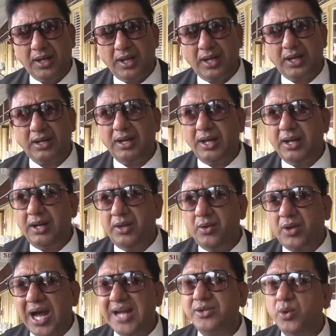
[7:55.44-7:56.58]
you
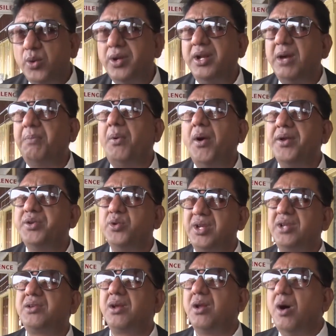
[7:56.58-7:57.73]
can't only appoint
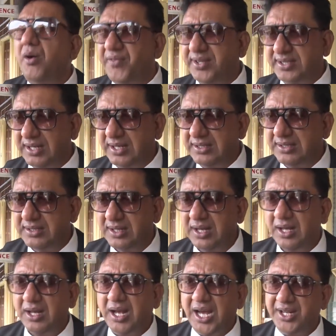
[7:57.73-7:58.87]
judicial officers
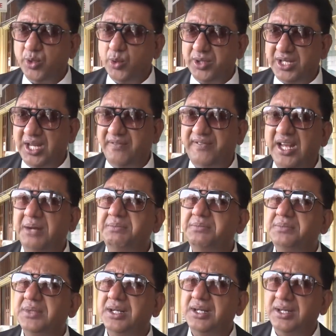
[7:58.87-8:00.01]
and don't give
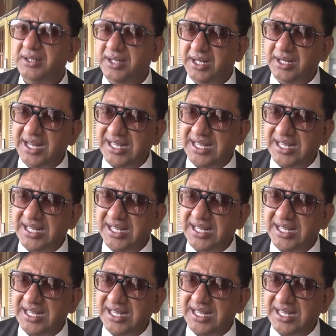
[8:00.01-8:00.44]
them the